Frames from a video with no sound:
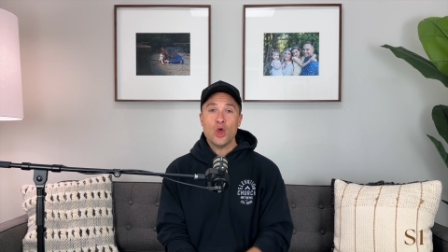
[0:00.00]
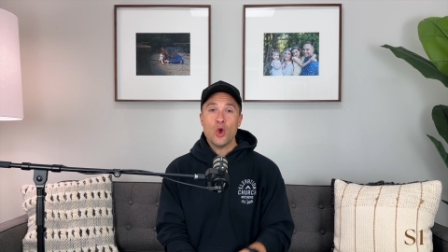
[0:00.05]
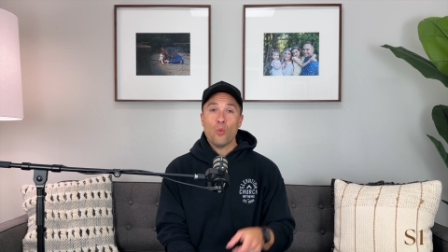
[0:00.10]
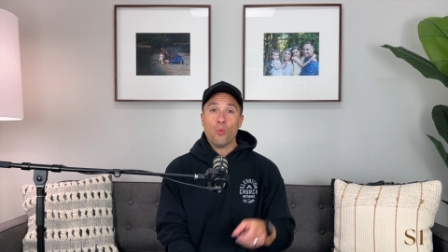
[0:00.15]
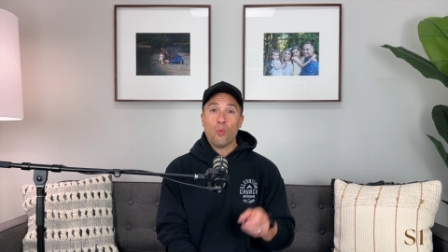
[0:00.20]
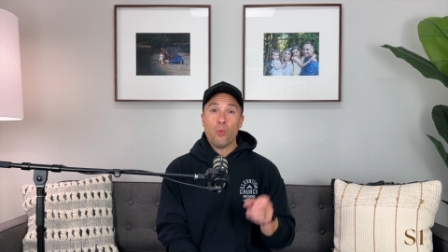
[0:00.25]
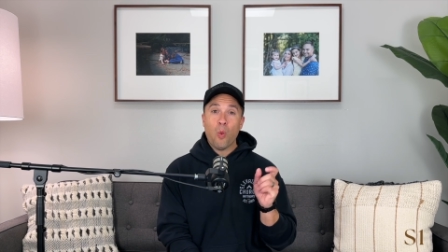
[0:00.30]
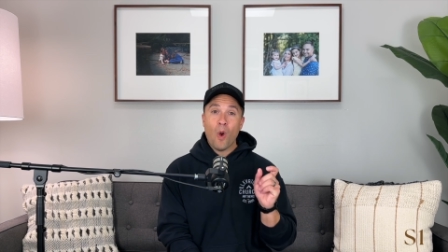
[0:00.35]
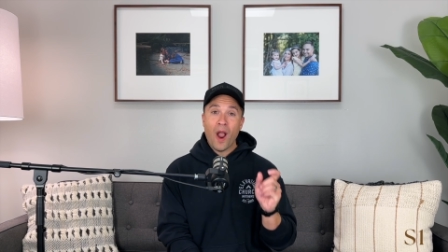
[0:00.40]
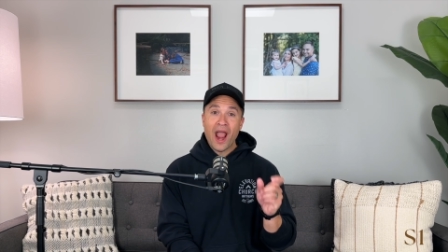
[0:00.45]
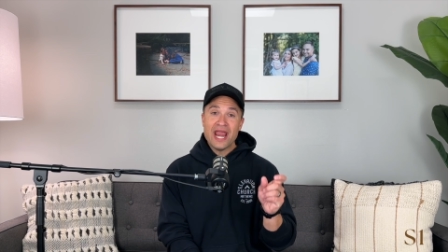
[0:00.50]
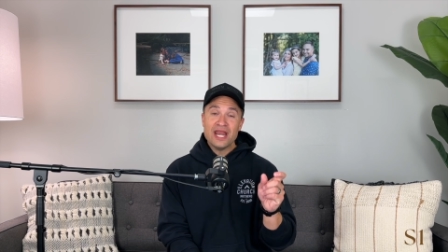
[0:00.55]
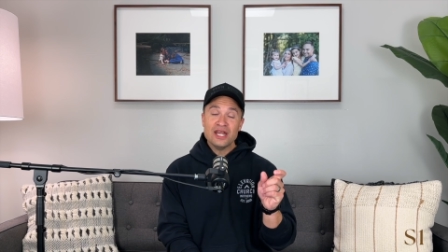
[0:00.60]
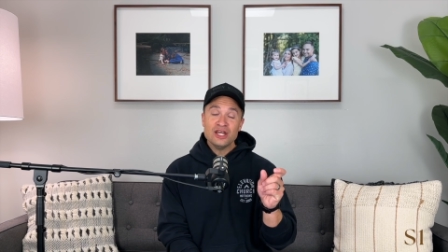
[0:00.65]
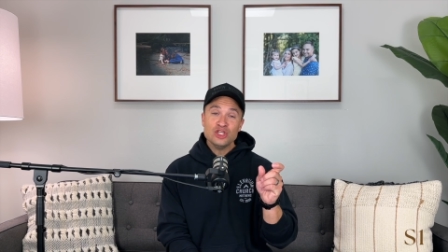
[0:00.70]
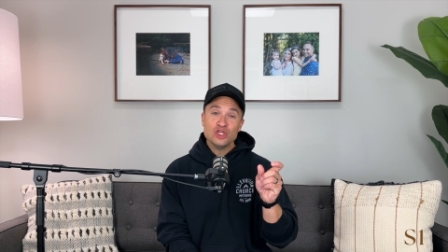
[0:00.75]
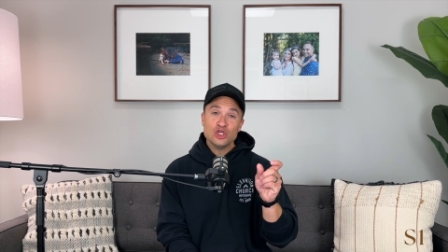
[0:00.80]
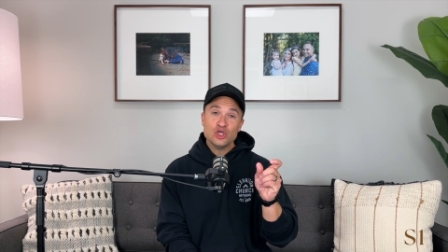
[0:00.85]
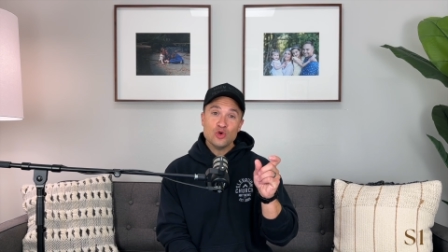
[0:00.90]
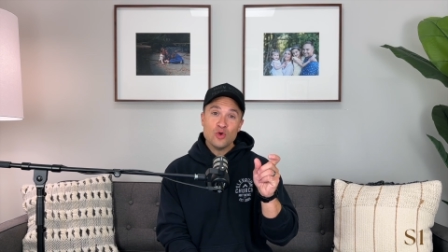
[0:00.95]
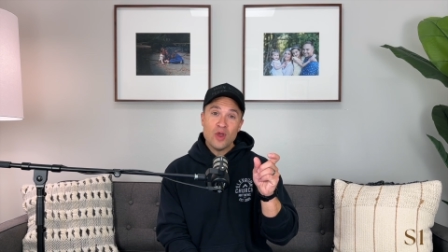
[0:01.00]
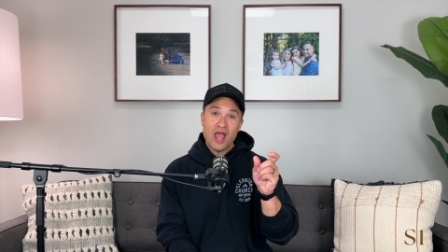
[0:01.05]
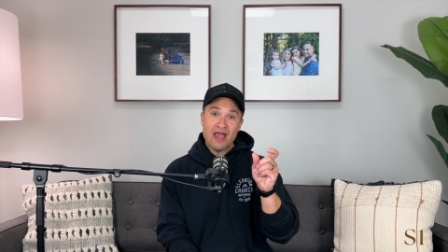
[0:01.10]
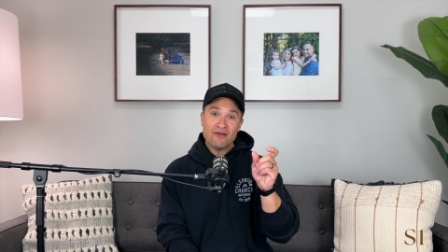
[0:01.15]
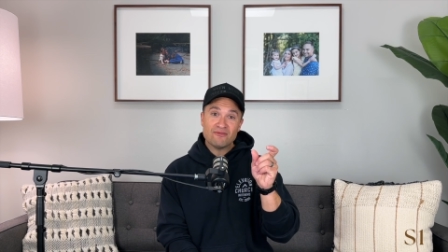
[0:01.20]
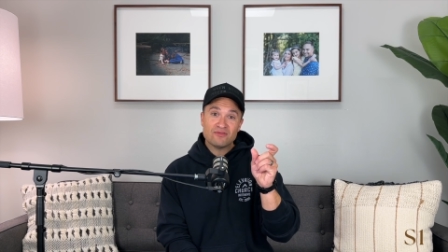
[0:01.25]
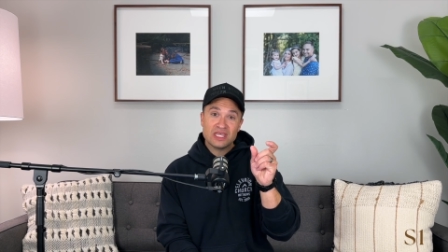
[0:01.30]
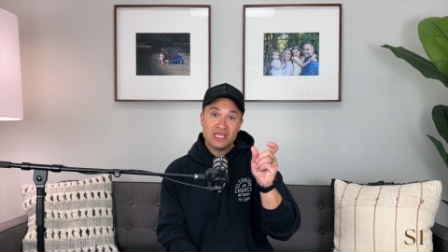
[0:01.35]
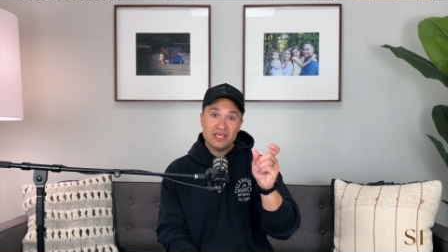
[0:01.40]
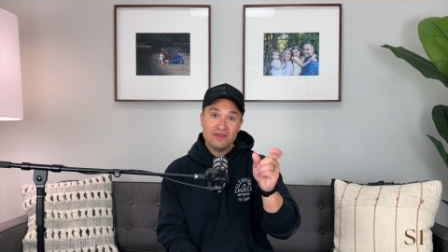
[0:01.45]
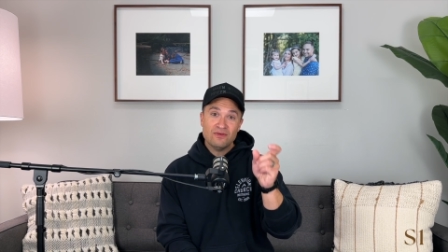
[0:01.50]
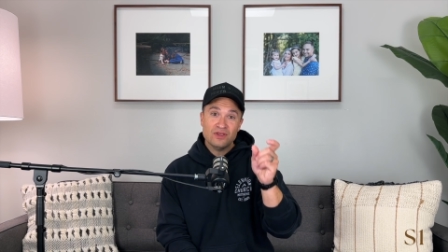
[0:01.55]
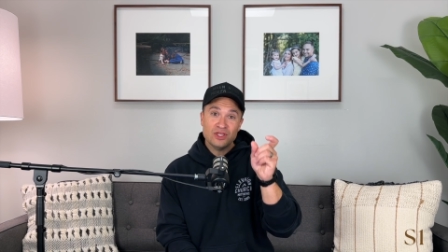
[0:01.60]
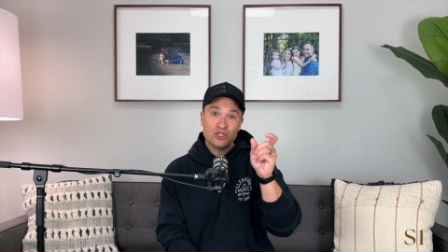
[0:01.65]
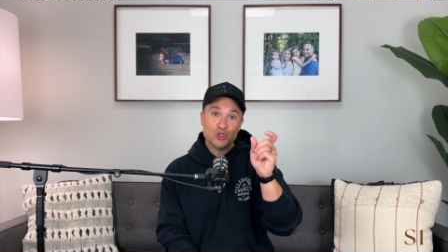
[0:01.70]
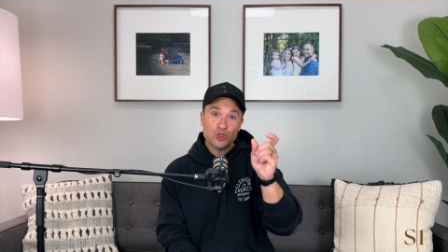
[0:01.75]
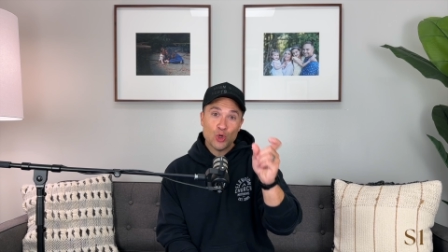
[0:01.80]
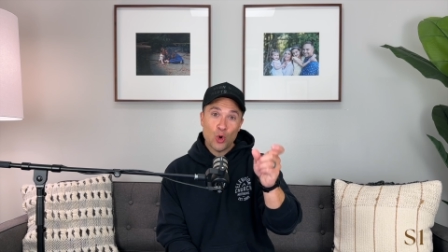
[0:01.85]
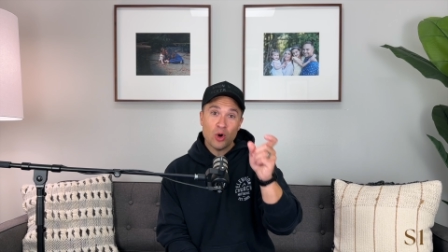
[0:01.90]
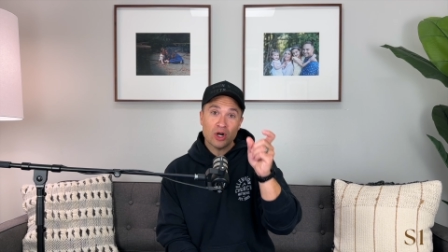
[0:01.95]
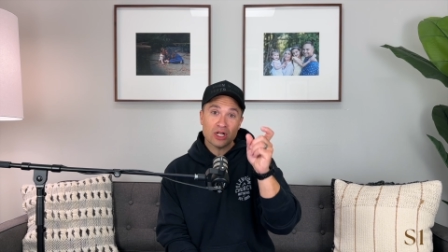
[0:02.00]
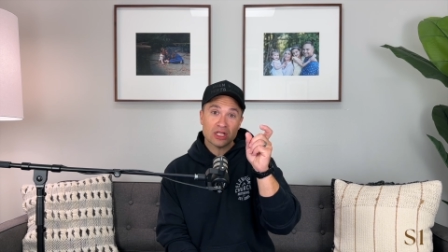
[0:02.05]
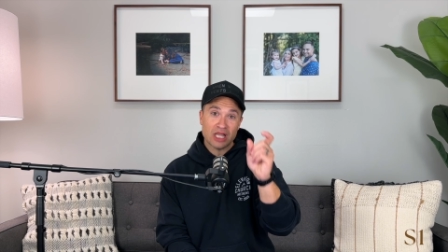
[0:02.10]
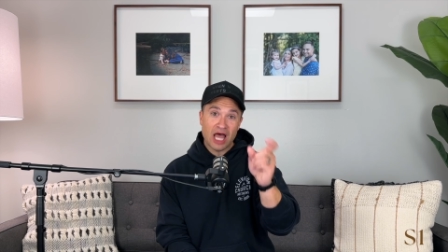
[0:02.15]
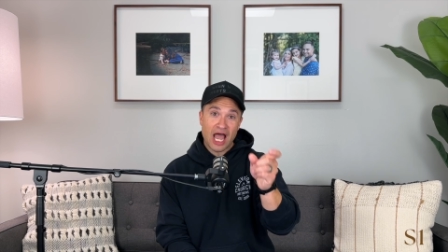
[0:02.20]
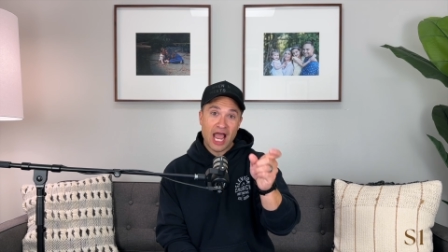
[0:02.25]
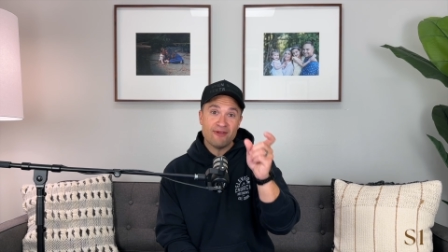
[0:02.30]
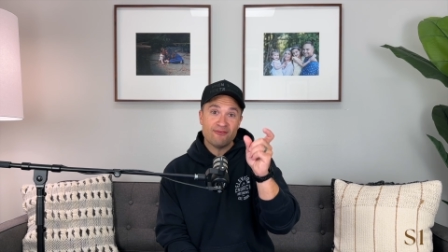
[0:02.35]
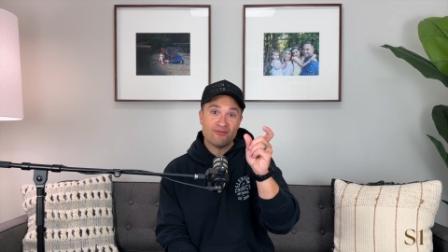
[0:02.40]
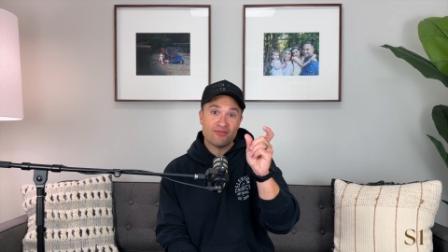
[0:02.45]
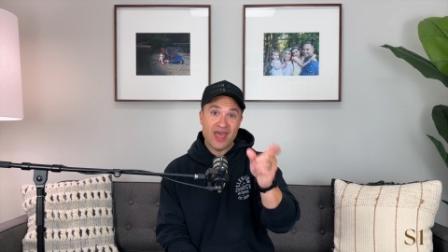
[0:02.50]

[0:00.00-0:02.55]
When you have given your life